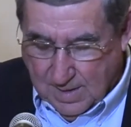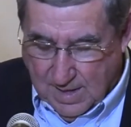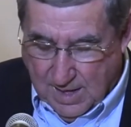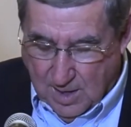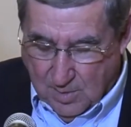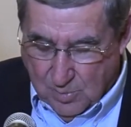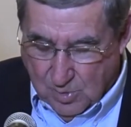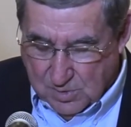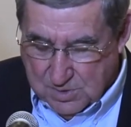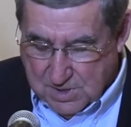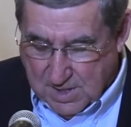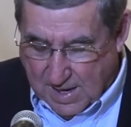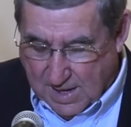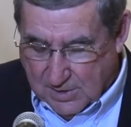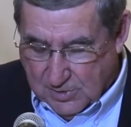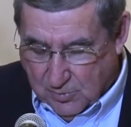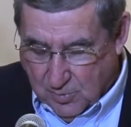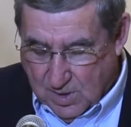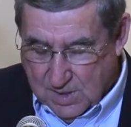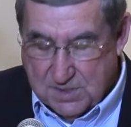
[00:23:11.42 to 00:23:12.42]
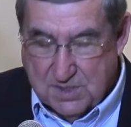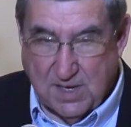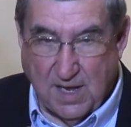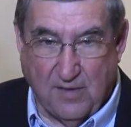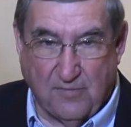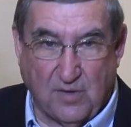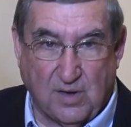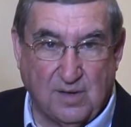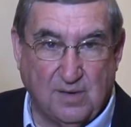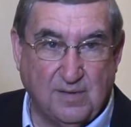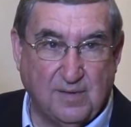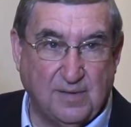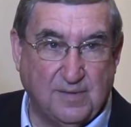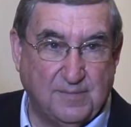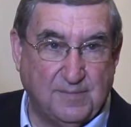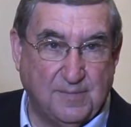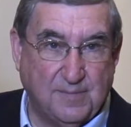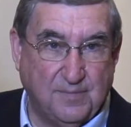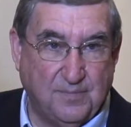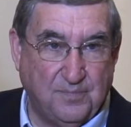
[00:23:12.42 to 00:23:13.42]
Hebrews 9:27
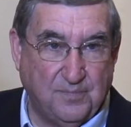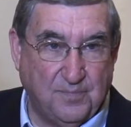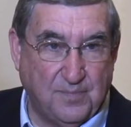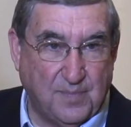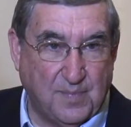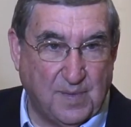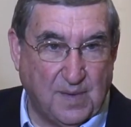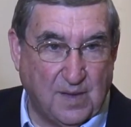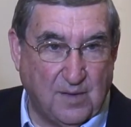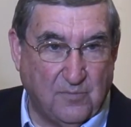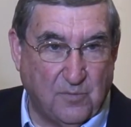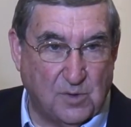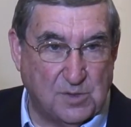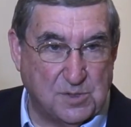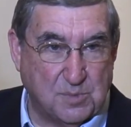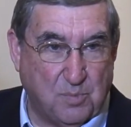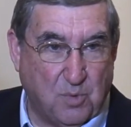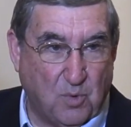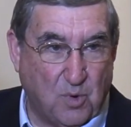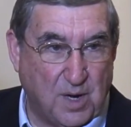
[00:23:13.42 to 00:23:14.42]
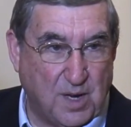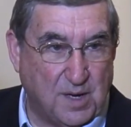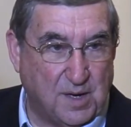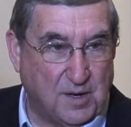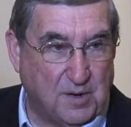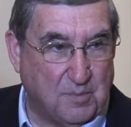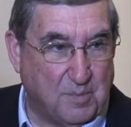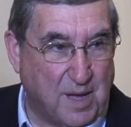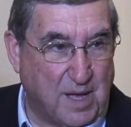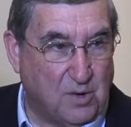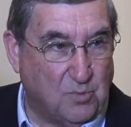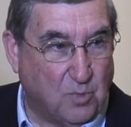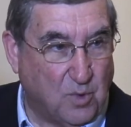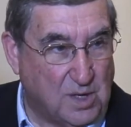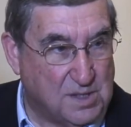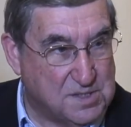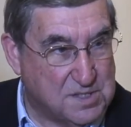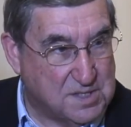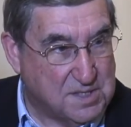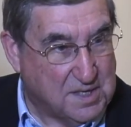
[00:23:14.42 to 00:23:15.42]
For it's appointed unto man
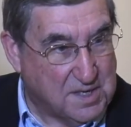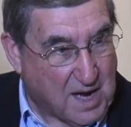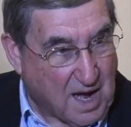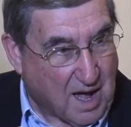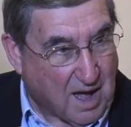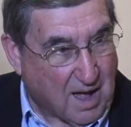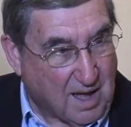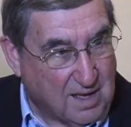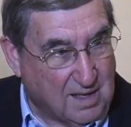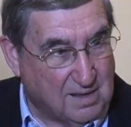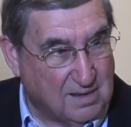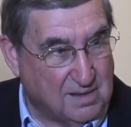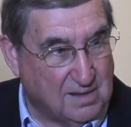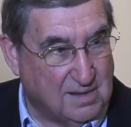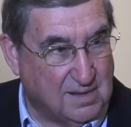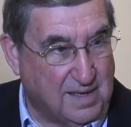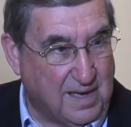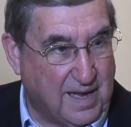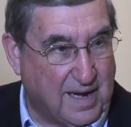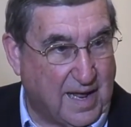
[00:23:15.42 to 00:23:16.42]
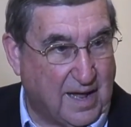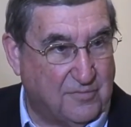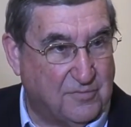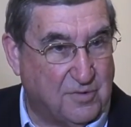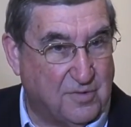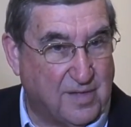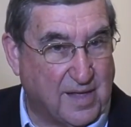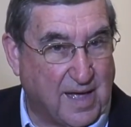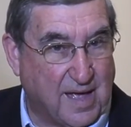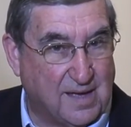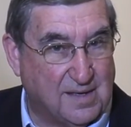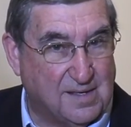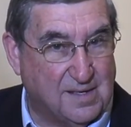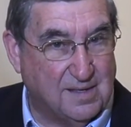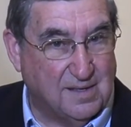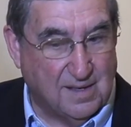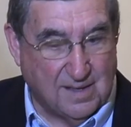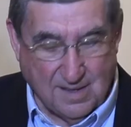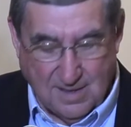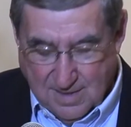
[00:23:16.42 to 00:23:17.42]
once to die and after that
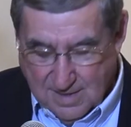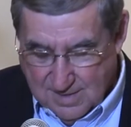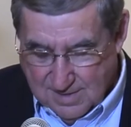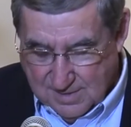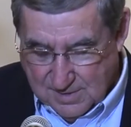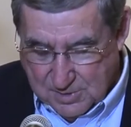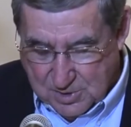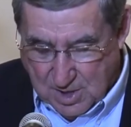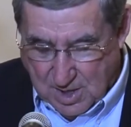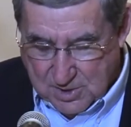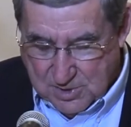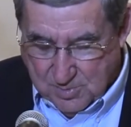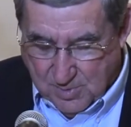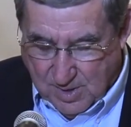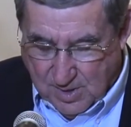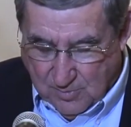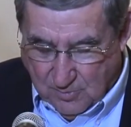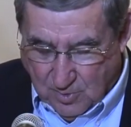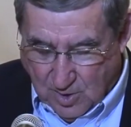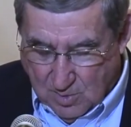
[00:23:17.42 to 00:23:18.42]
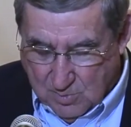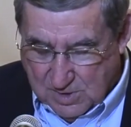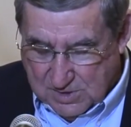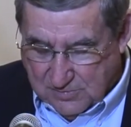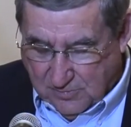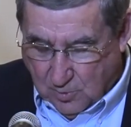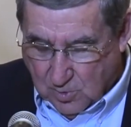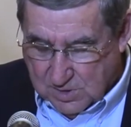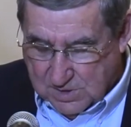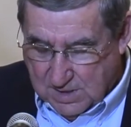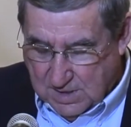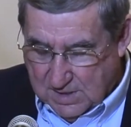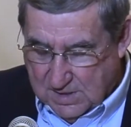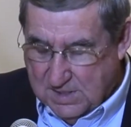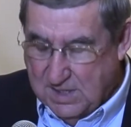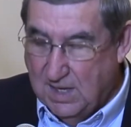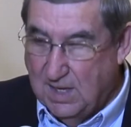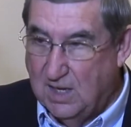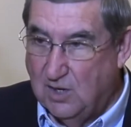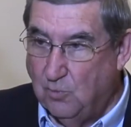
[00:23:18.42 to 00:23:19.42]
the judgment. Romans
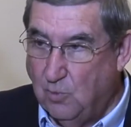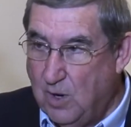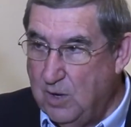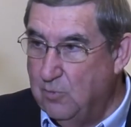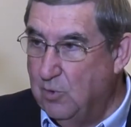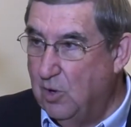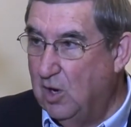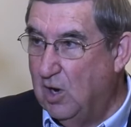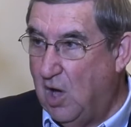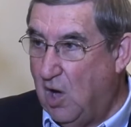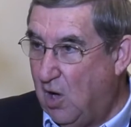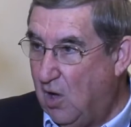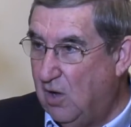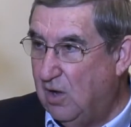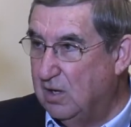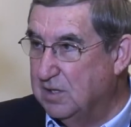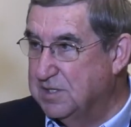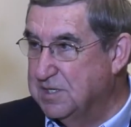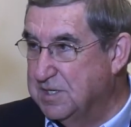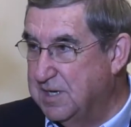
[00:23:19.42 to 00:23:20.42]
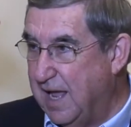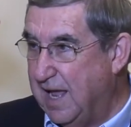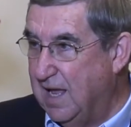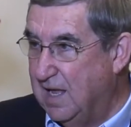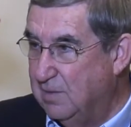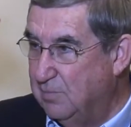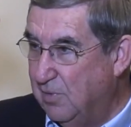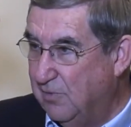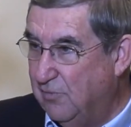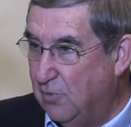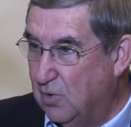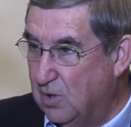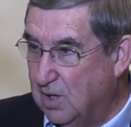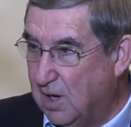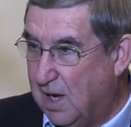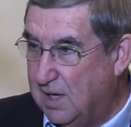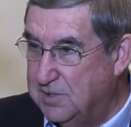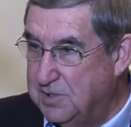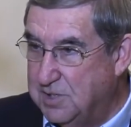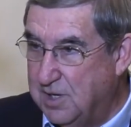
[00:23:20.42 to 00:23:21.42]
14:10 We will all stand before
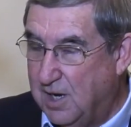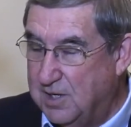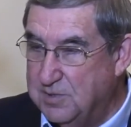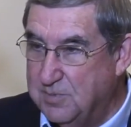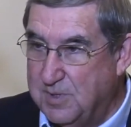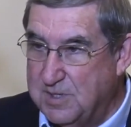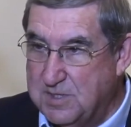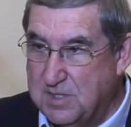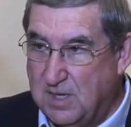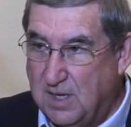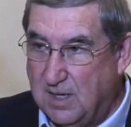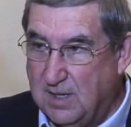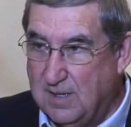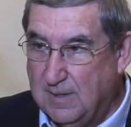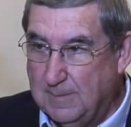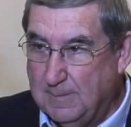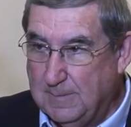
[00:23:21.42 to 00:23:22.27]
God's judgment seat.